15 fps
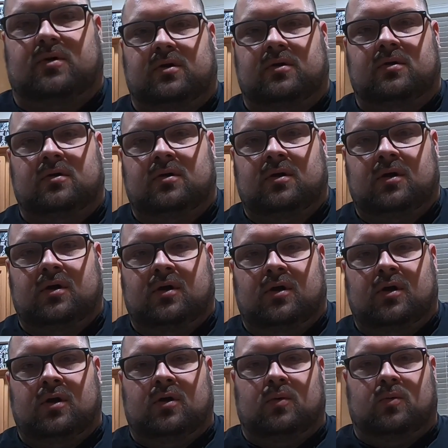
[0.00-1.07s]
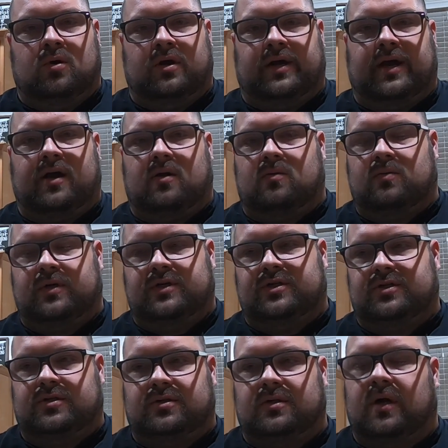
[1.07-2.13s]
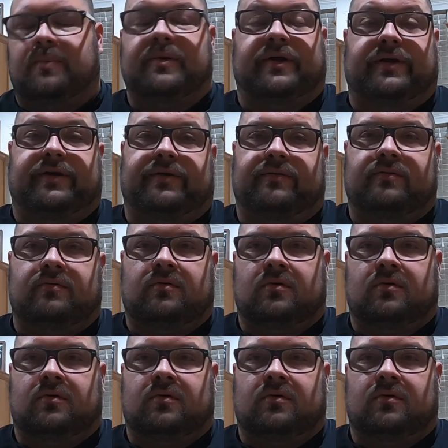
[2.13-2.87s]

to work out, which I'm gonna.